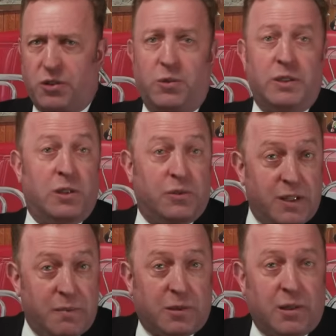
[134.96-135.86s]
So in
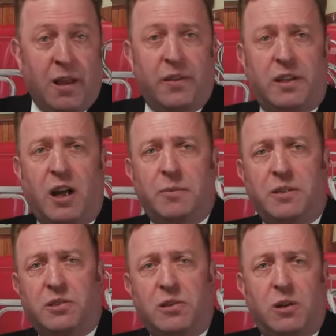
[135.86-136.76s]
November, the
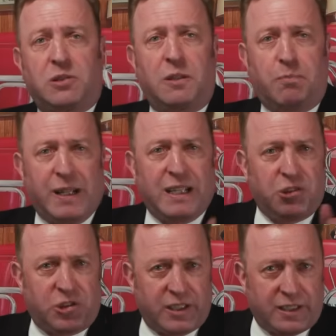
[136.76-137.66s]
communists launched the
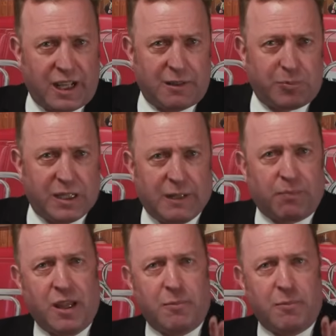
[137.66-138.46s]
Ping-Jin campaign.